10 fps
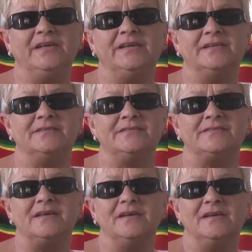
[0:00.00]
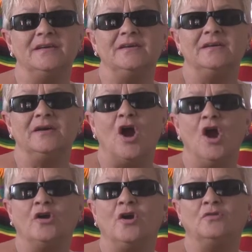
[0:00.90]
is
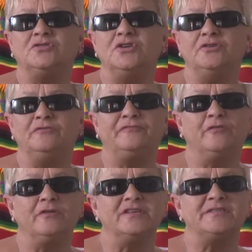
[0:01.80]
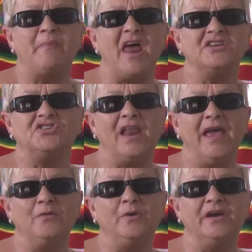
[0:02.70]
our go to for the Spanish
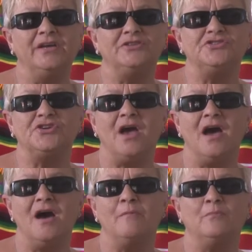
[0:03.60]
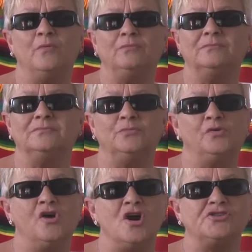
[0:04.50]
language. Um,
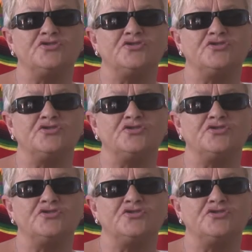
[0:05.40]
we're all